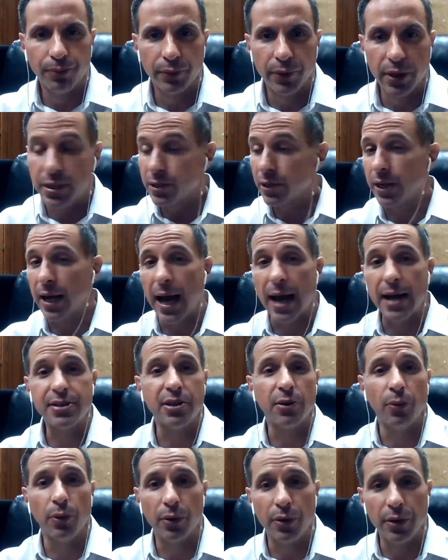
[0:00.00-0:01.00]
These are guys
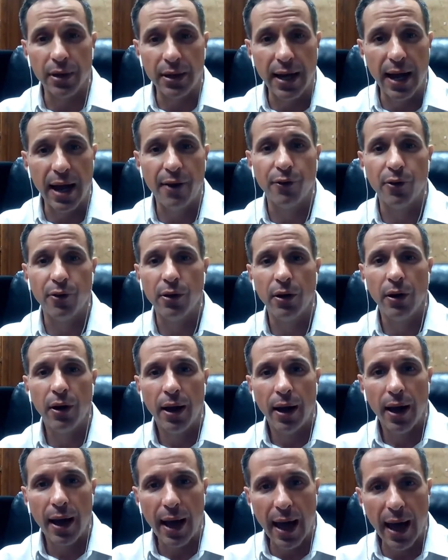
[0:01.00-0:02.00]
that will never,
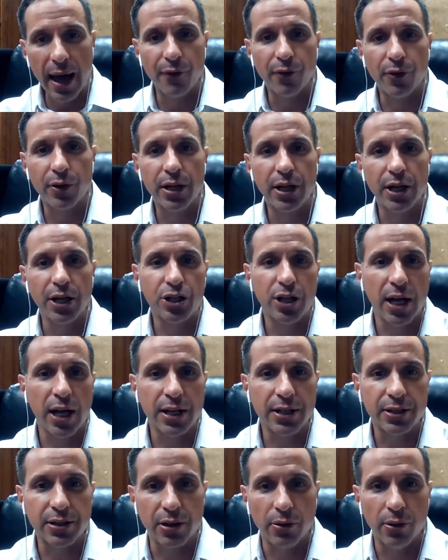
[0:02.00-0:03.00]
ever get a
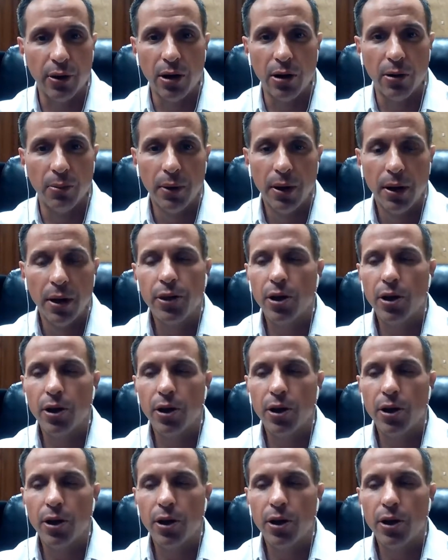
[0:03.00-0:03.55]
chance to go home.